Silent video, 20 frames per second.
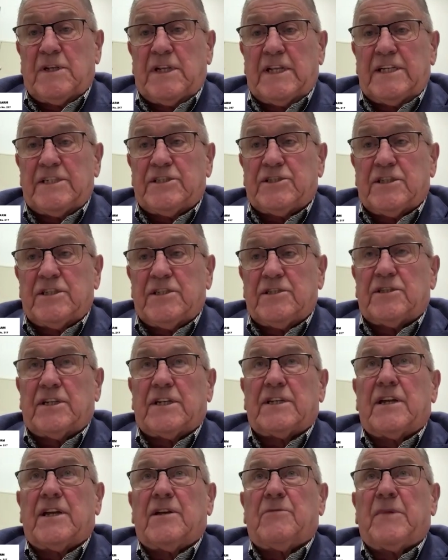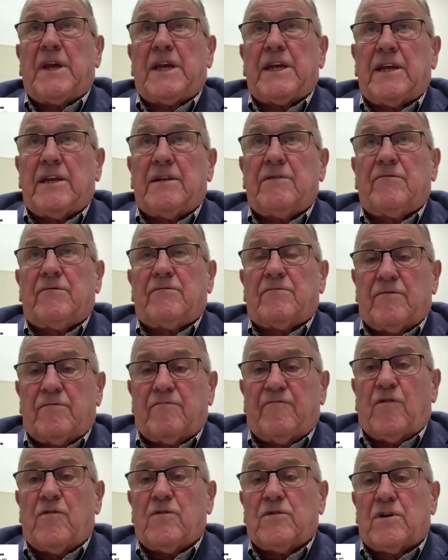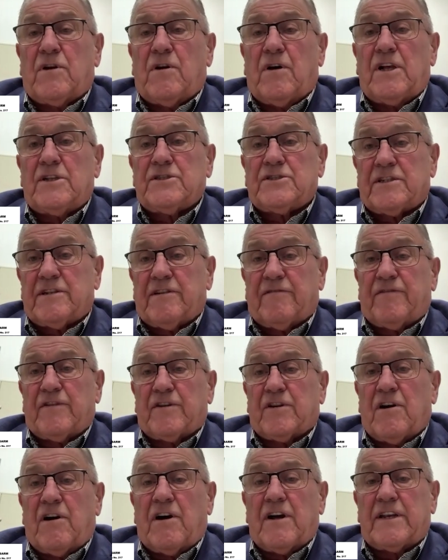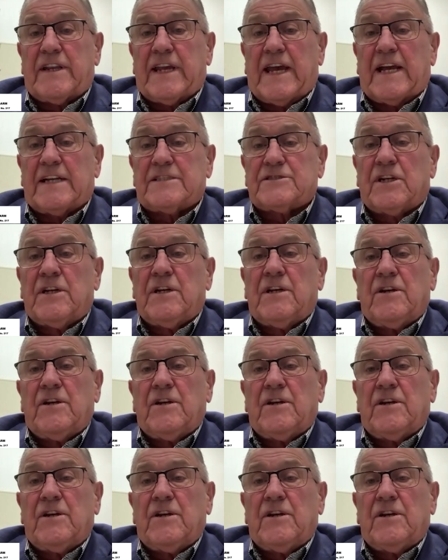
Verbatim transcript: releases and, and making phone calls and different contacts,